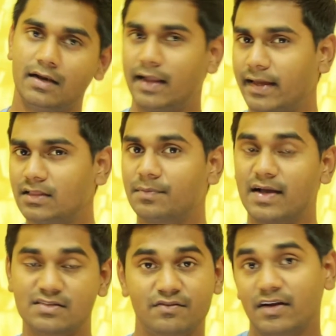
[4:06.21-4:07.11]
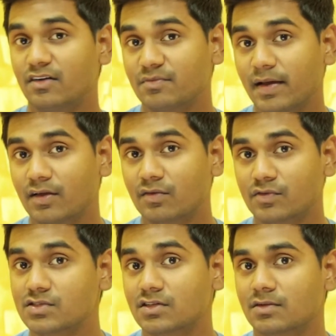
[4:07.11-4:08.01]
Like the passive kind of
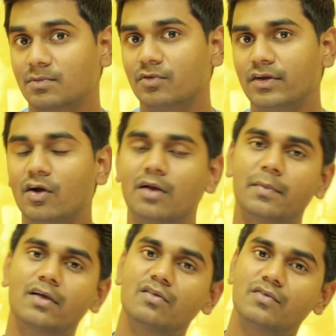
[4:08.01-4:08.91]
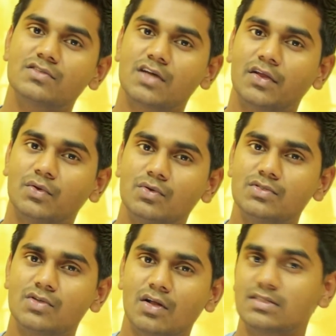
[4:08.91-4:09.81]
microphones or the moving coil microphones are
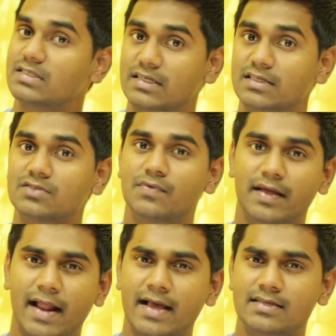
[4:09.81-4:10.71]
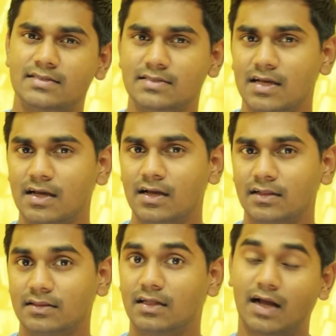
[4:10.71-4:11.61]
used on stages, whereas
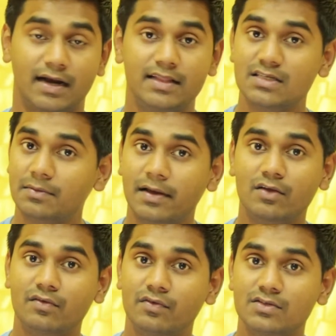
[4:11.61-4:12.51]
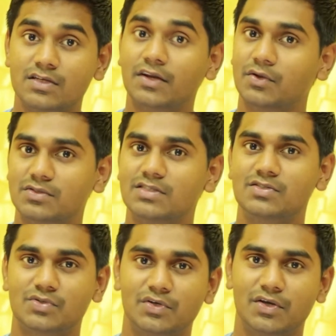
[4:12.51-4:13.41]
the condenser microphones are used in
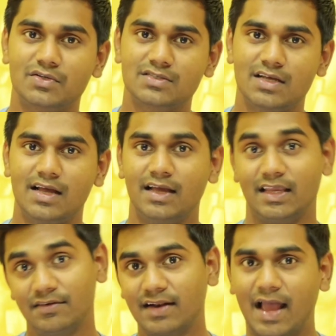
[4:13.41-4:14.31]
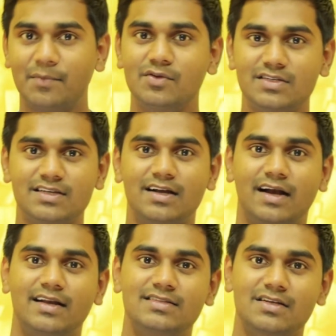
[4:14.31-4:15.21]
studios. Even I am using a
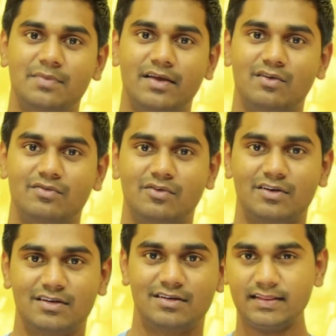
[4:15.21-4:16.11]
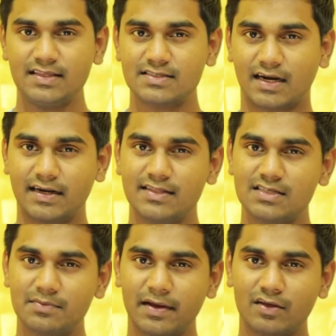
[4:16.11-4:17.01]
condenser microphone. In these
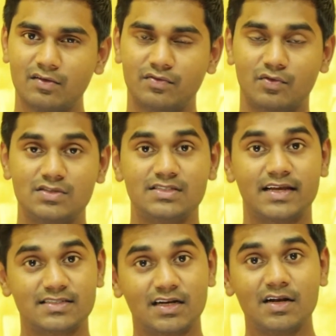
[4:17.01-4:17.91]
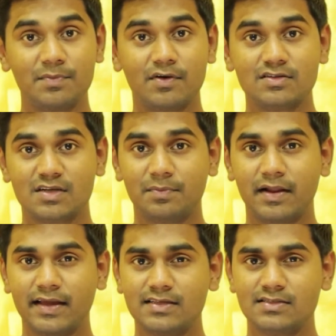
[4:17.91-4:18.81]
condenser microphones, the external power
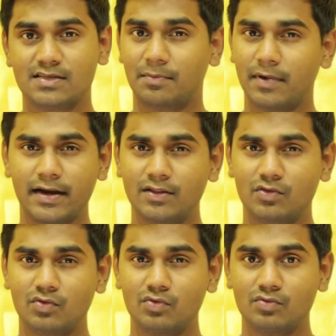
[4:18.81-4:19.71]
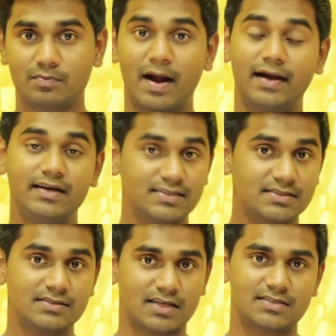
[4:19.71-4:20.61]
supply is supplied through batteries
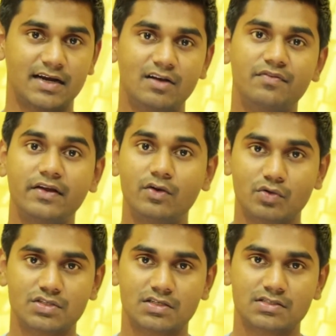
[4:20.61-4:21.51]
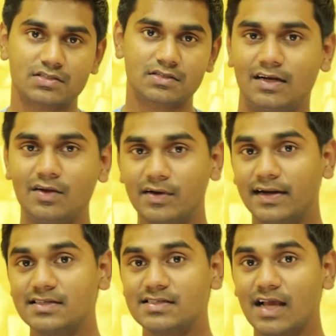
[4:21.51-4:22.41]
in such kind of enclosures. Now
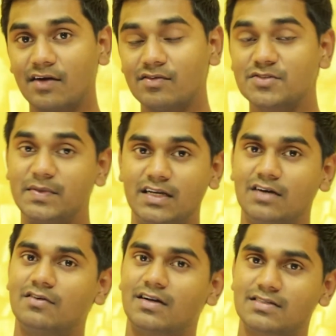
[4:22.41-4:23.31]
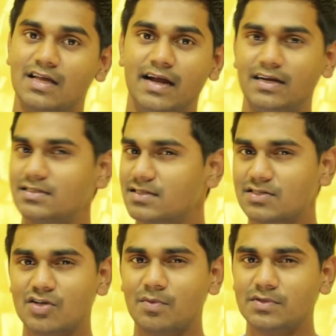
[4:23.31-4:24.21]
let us see how a speaker works. It is
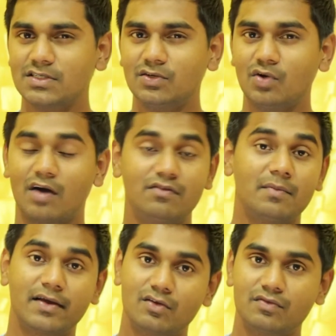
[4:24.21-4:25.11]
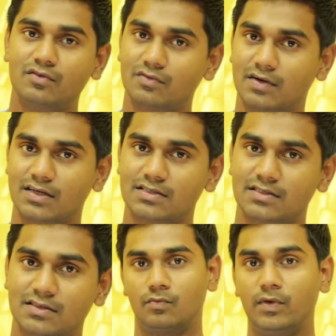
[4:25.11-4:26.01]
just opposite to how a microphone works.
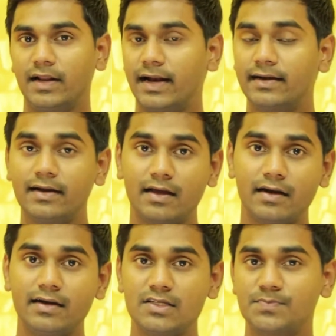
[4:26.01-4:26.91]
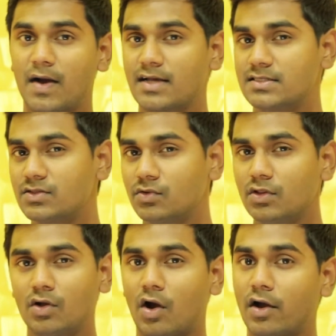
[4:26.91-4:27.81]
When electric current is passing
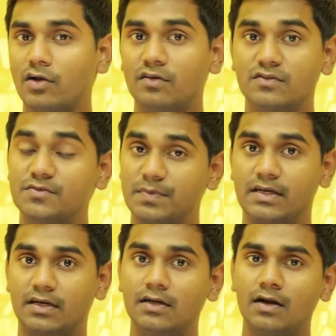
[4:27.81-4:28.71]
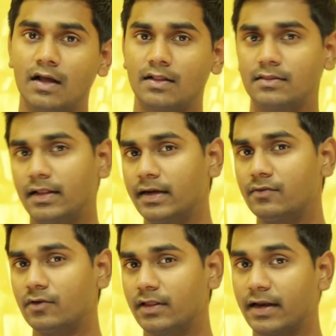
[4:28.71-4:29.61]
through the coil of the speaker, then it
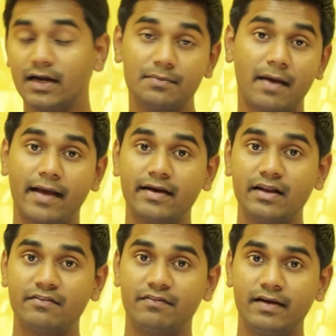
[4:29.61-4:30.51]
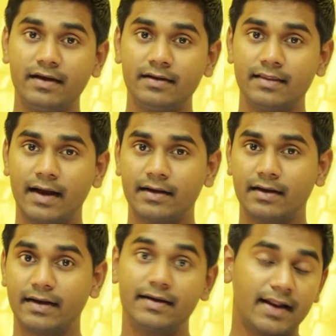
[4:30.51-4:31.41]
would create a magnetic field
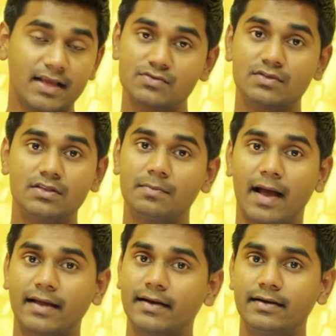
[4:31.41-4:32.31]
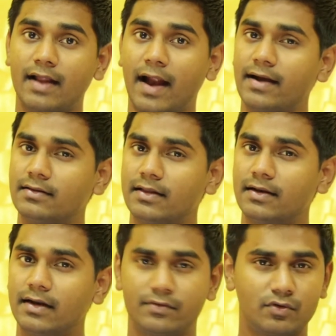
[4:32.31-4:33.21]
that interacts with the magnet, and
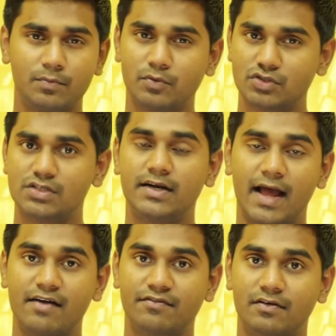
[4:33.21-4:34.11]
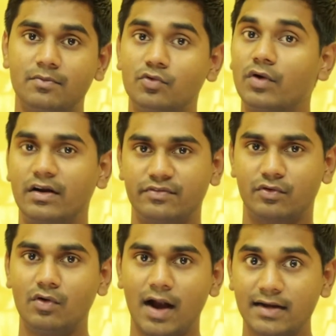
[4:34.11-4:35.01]
then it would push the diaphragm to and
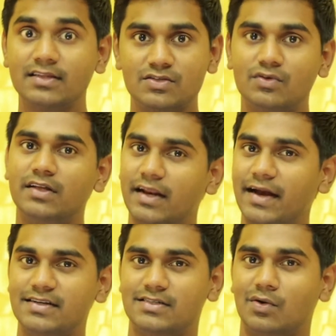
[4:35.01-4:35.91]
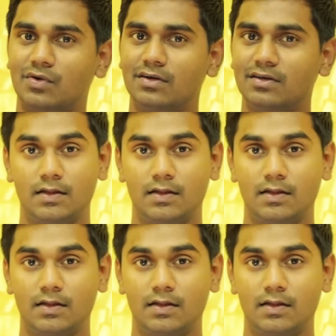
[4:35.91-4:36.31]
fro, and this would create sound.